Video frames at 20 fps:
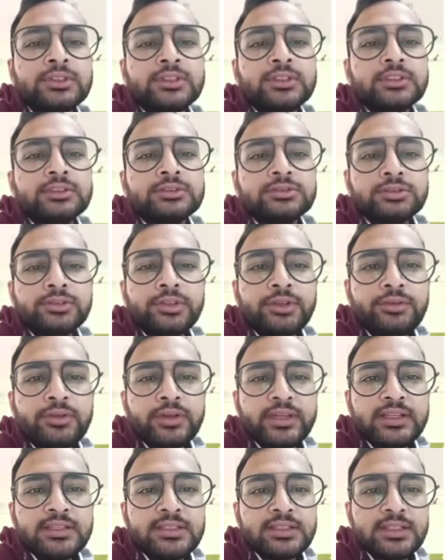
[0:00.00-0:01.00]
So you
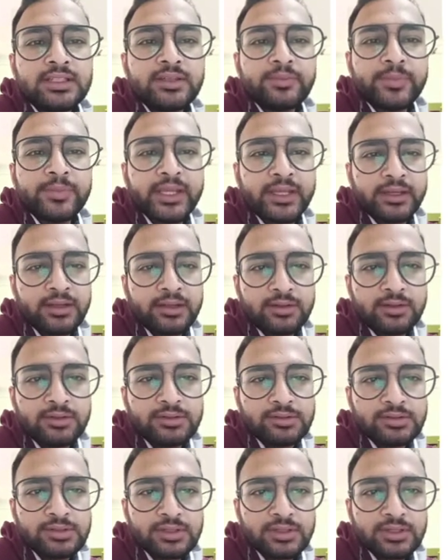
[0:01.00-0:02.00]
can see the main
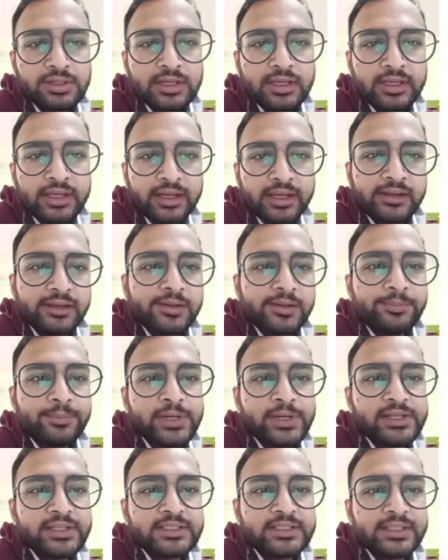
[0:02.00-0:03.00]
clause can
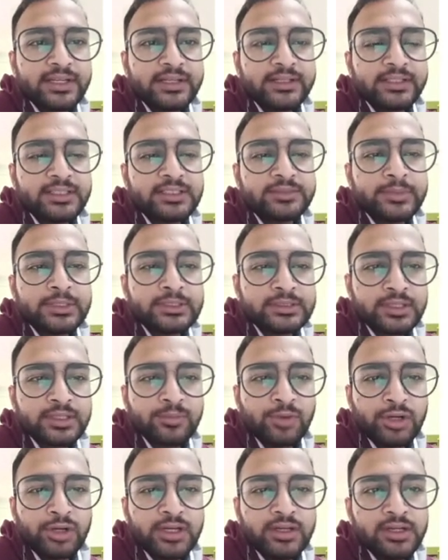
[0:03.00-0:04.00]
complete the sentence, but
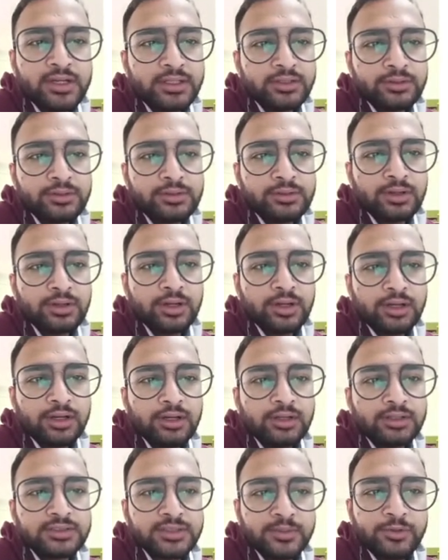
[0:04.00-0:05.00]
subordinate
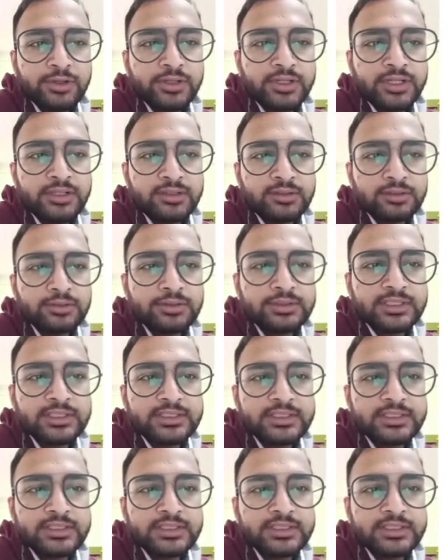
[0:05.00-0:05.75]
clauses